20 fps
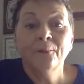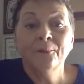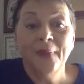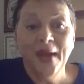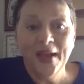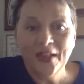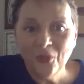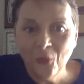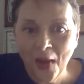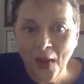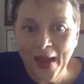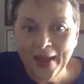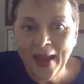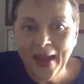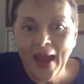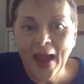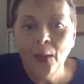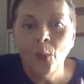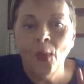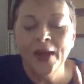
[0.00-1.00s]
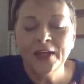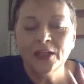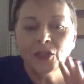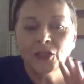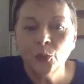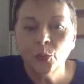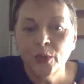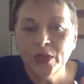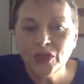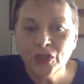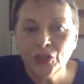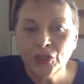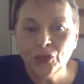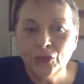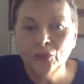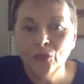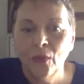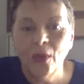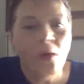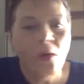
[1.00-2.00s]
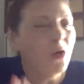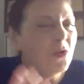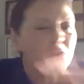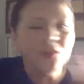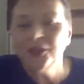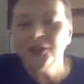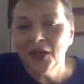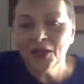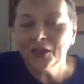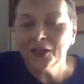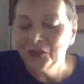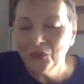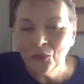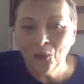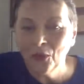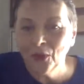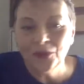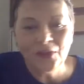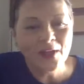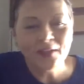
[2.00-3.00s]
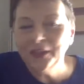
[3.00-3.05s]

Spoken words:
By the way, I wanted to wish you all the luck in the world.